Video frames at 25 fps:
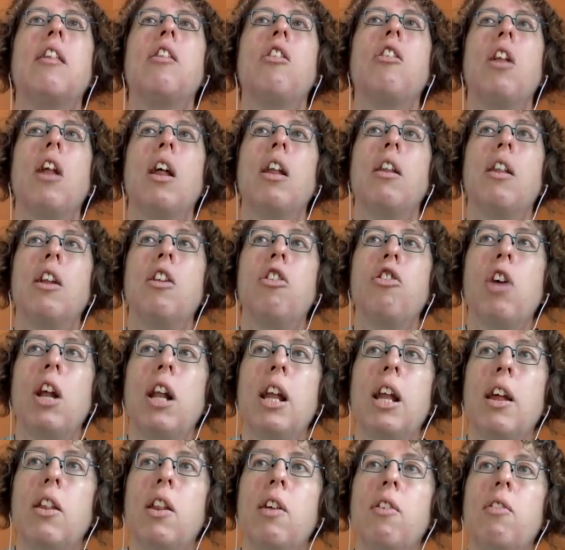
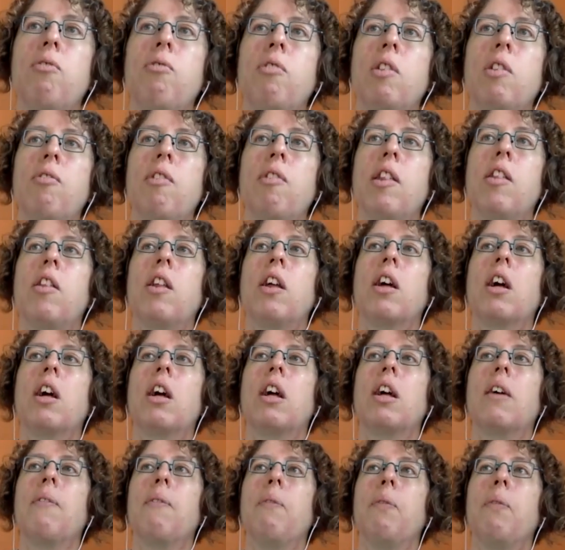that
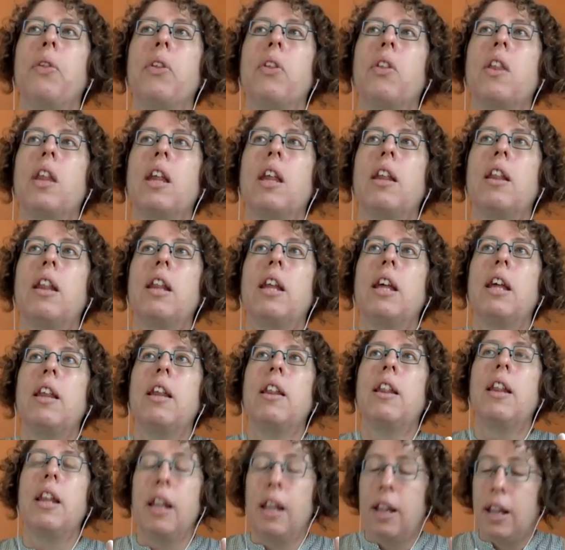
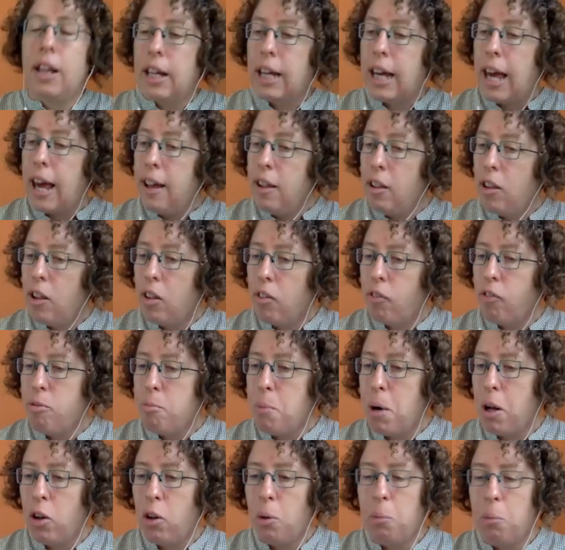The cases from
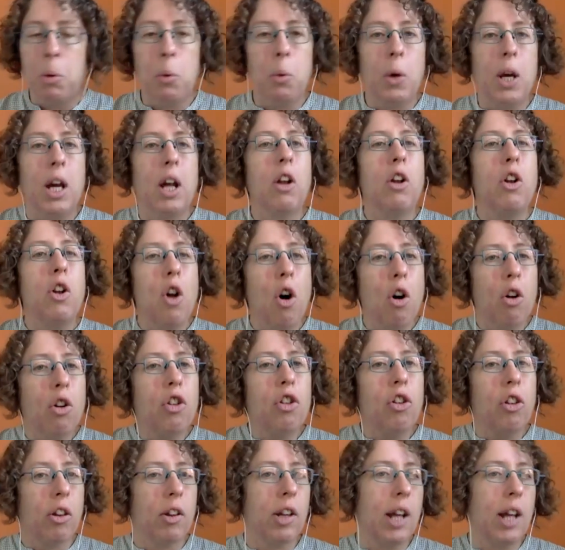RWE are not
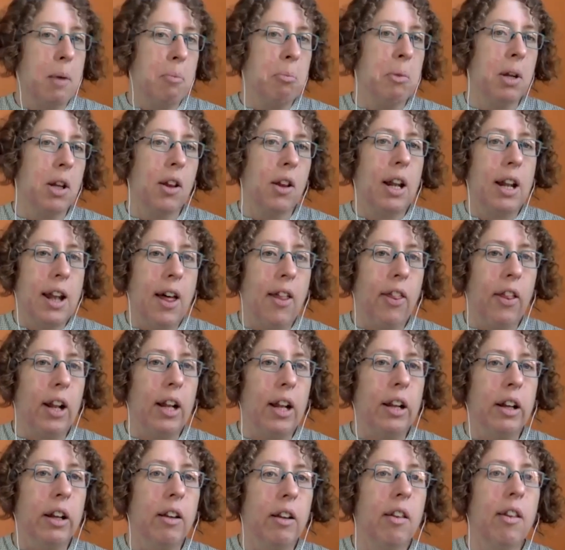just aimed at the
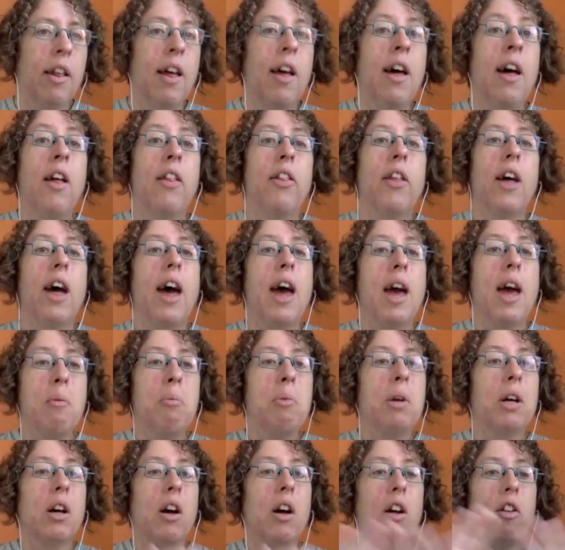Netherlands. They're aimed
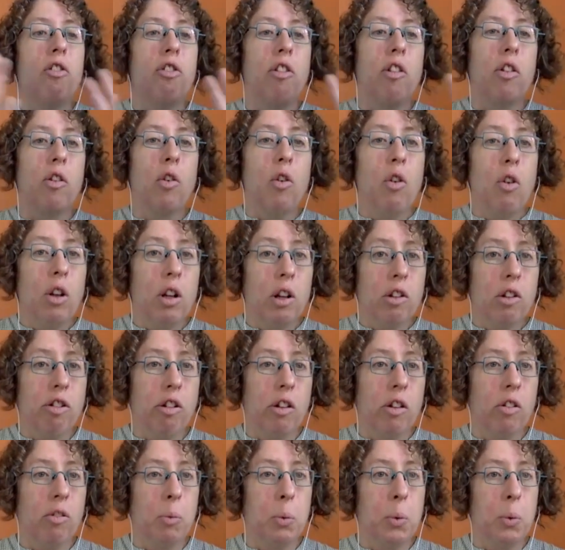at countries all
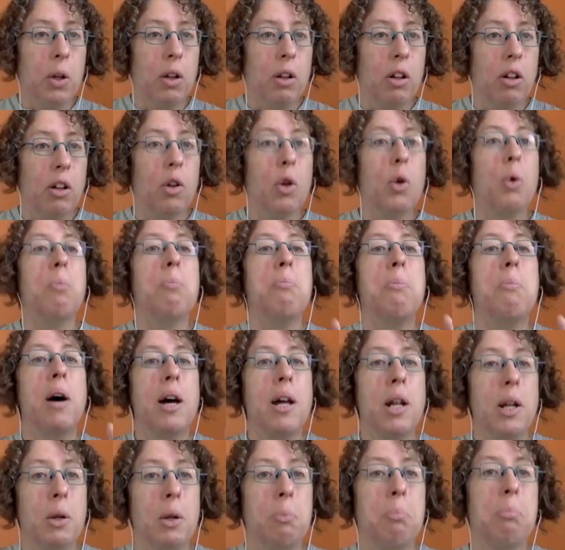across the world who
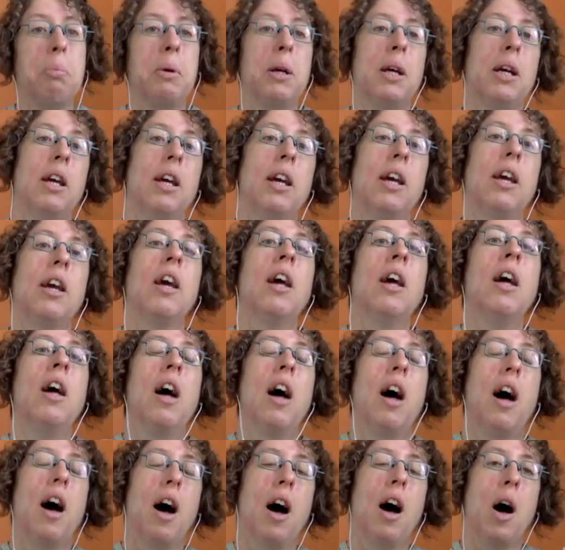might be
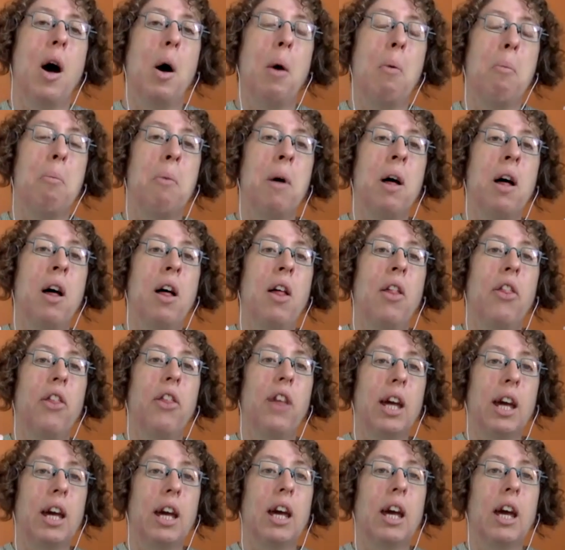
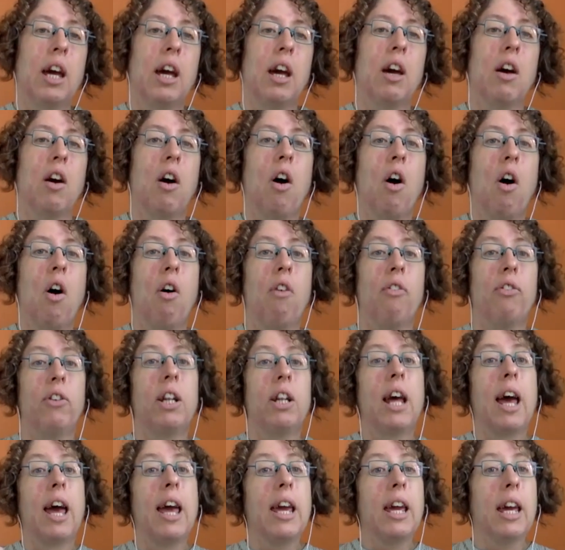thinking of
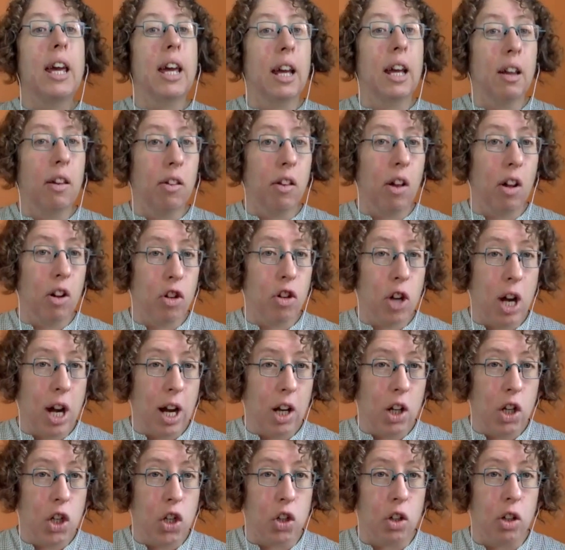taking such
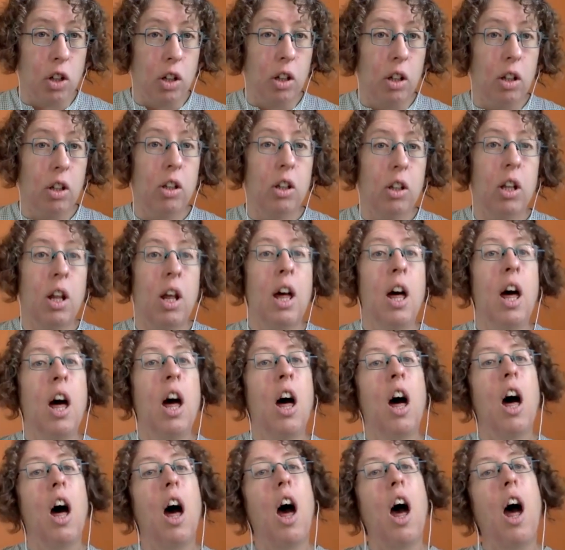actions
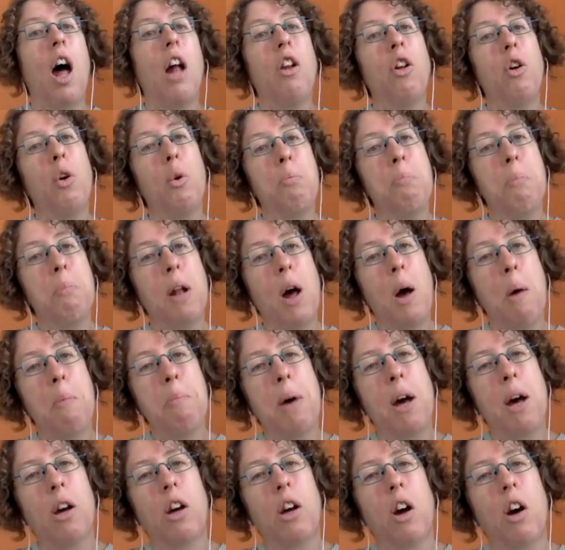and who now
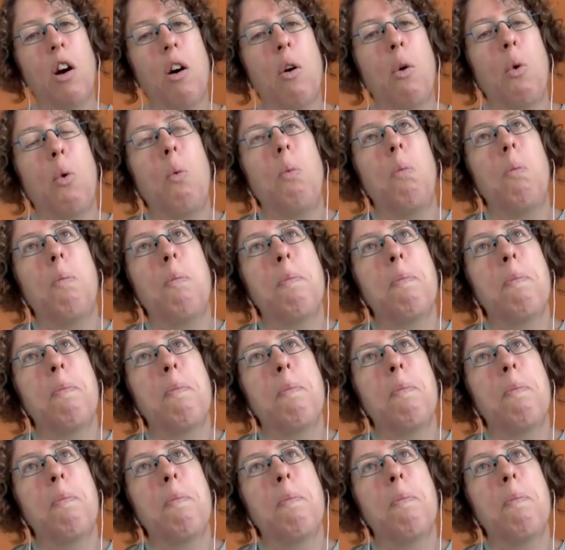might go,